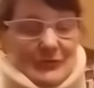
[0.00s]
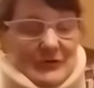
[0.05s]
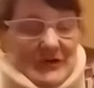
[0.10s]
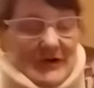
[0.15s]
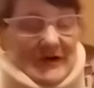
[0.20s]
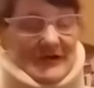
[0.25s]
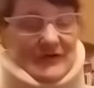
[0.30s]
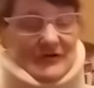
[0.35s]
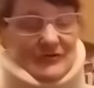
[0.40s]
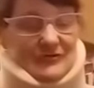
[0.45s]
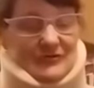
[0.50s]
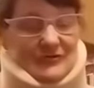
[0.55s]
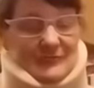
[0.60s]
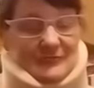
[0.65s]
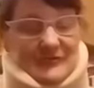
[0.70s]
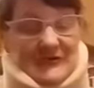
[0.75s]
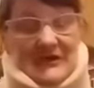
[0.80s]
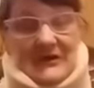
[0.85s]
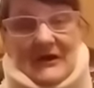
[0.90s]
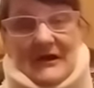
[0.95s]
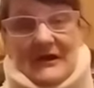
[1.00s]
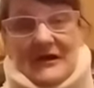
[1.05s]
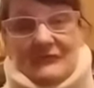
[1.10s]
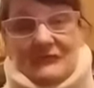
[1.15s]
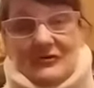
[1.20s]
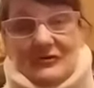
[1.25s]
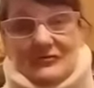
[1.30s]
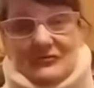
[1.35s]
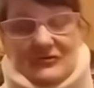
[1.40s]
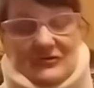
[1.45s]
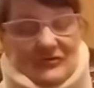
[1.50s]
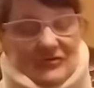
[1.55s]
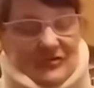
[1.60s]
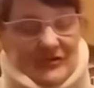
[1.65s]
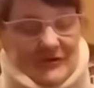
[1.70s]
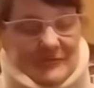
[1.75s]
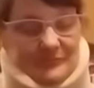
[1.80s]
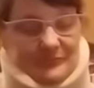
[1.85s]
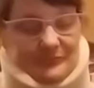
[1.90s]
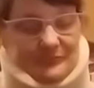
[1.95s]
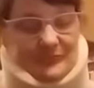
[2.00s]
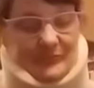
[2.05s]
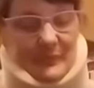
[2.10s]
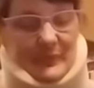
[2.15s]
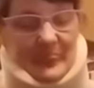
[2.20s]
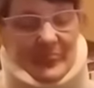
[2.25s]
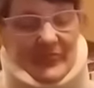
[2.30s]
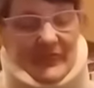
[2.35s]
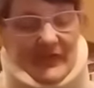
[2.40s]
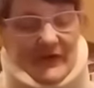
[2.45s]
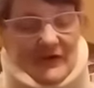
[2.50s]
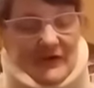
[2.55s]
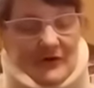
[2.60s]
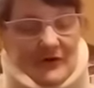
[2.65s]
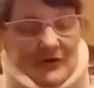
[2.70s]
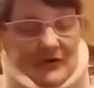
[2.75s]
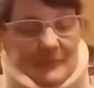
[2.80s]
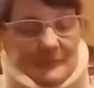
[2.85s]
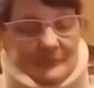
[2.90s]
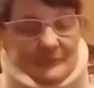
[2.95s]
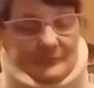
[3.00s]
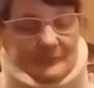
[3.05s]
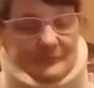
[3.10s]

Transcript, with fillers: what I could do, and I have no teeth in. Um,